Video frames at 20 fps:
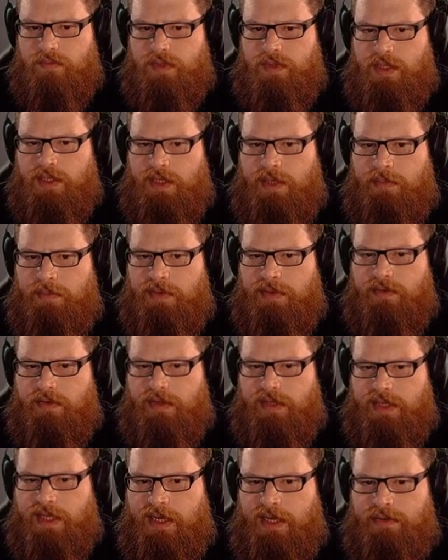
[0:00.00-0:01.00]
And then we
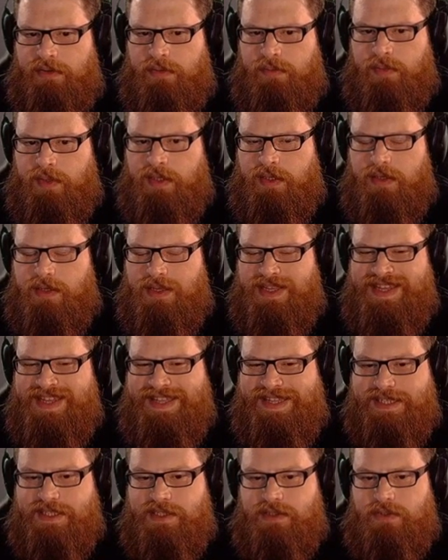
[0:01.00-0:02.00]
got that out the way. Yeah,
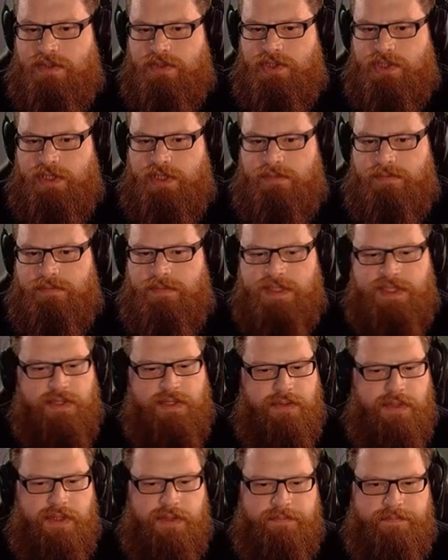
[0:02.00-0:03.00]
that's a good shout. Let's
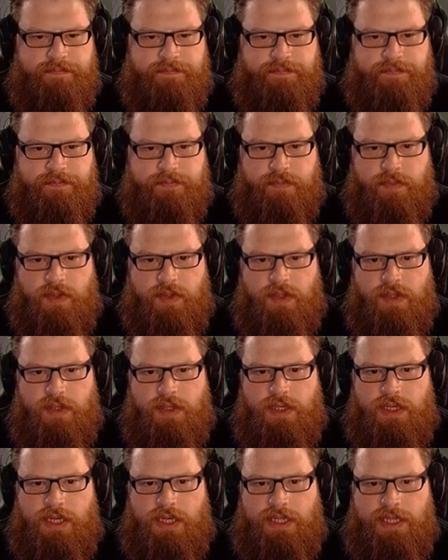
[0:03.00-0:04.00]
do that.
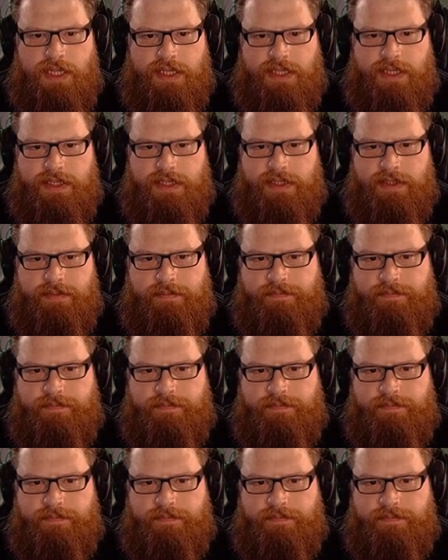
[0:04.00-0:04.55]
I like that idea.